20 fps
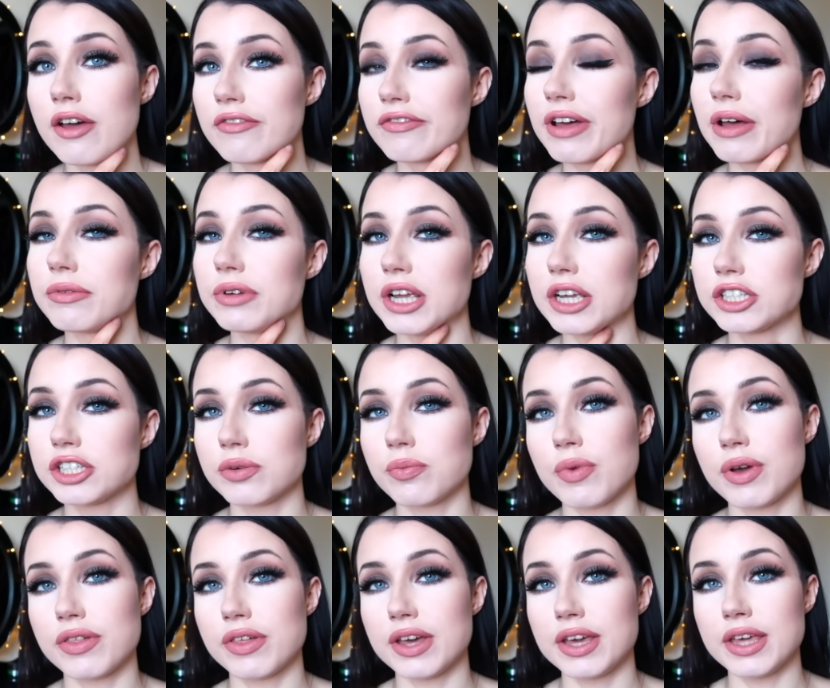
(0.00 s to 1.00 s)
foundation
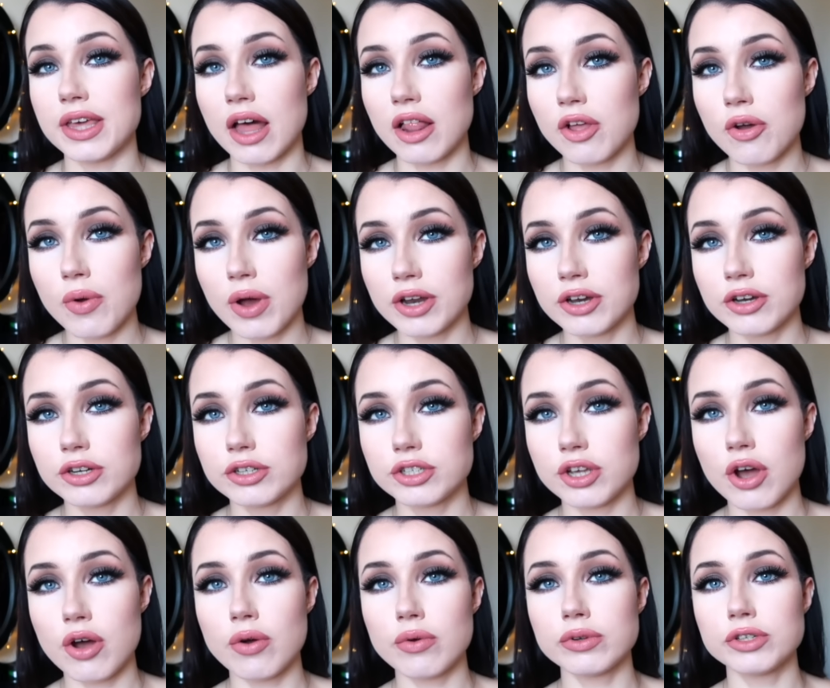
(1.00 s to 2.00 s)
with a yellow
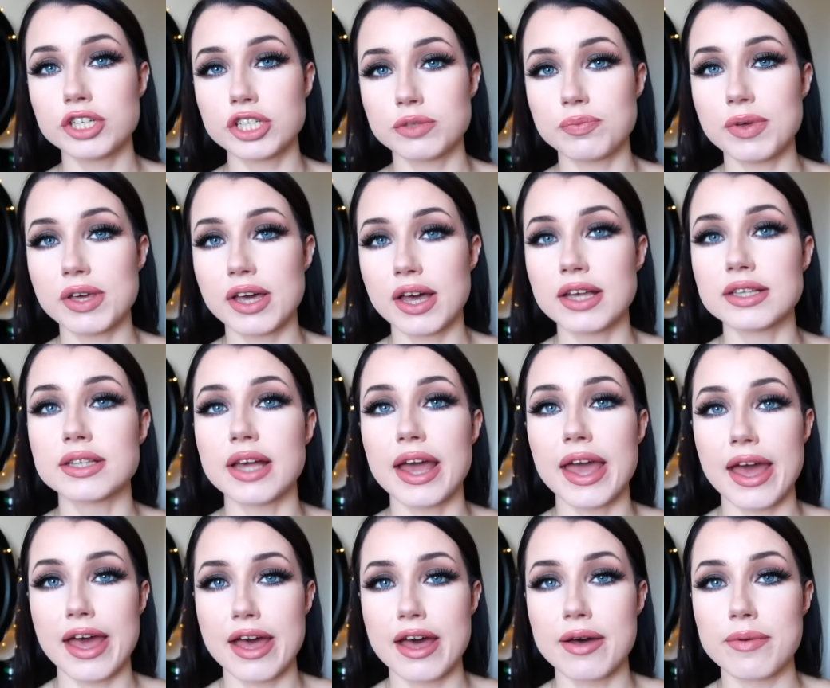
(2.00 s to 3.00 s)
undertone just because I
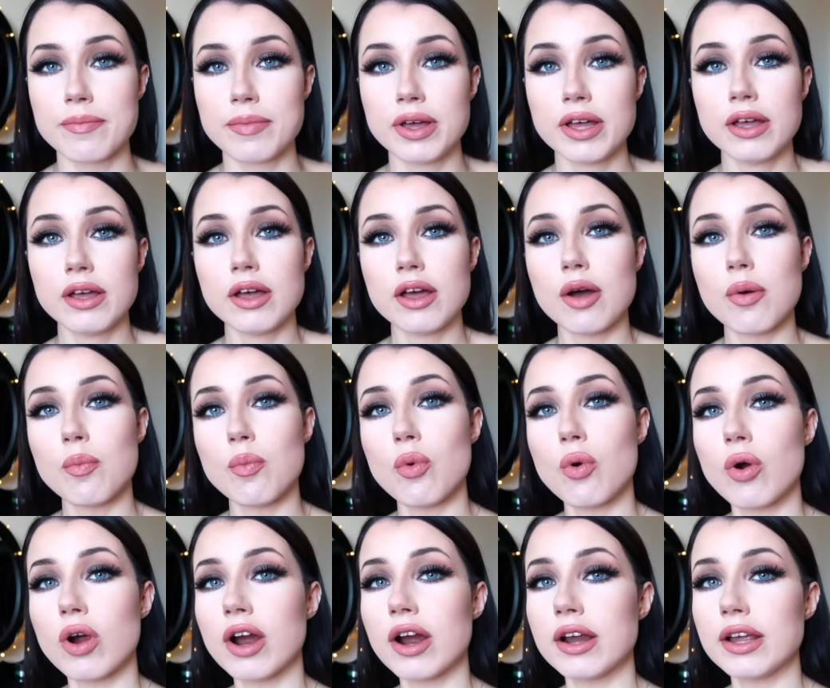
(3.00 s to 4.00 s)
am
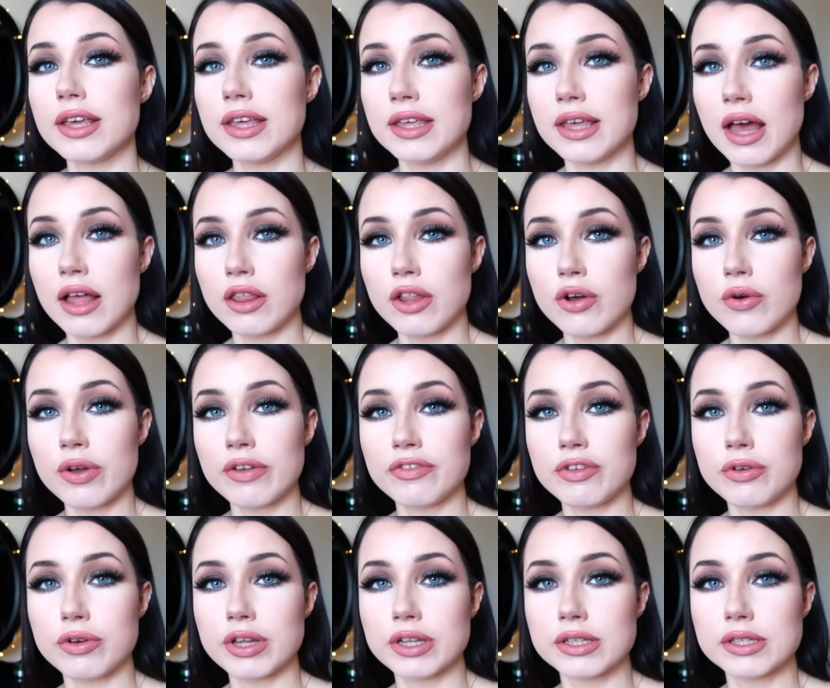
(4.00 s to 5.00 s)
more yellow,
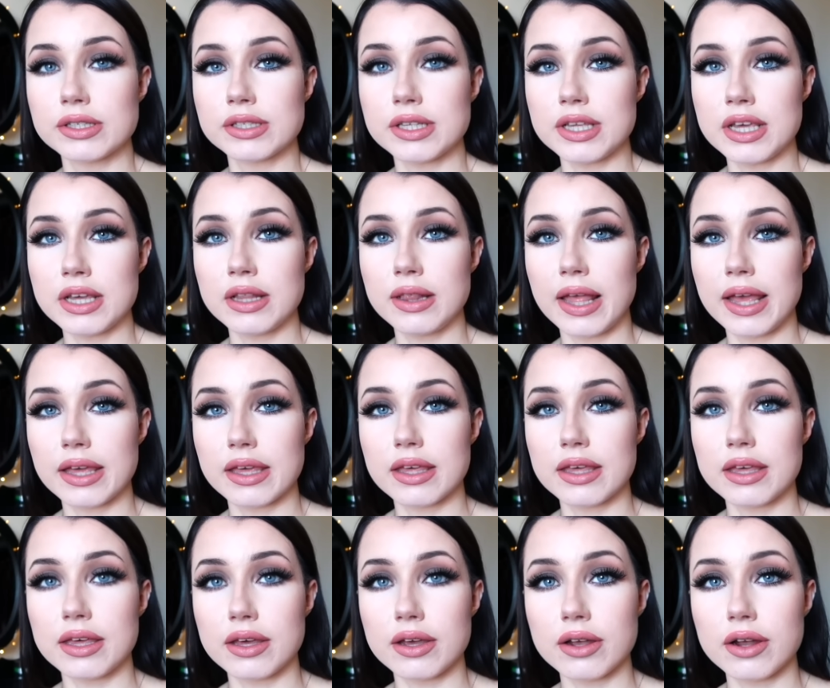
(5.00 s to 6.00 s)
if you can see like
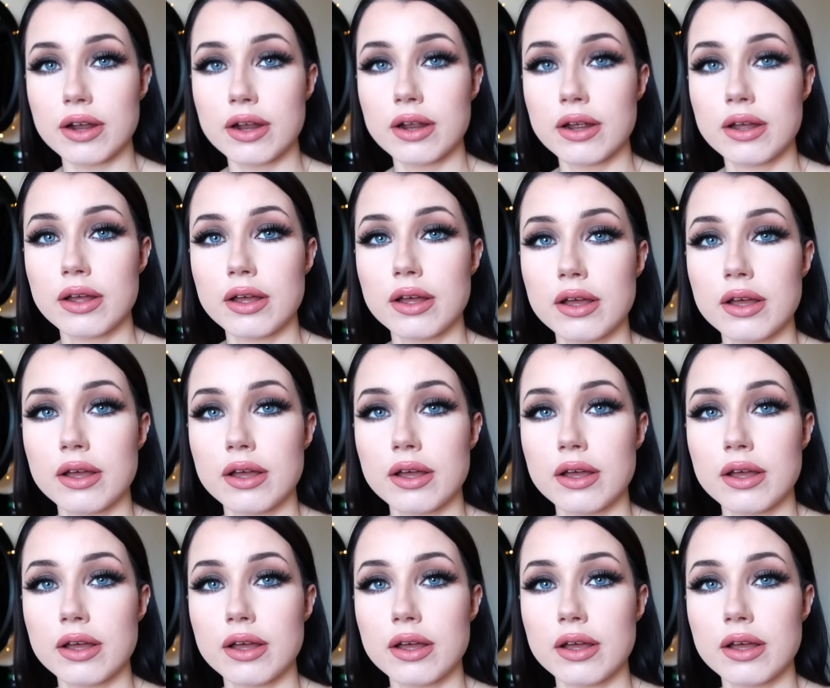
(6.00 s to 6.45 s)
here.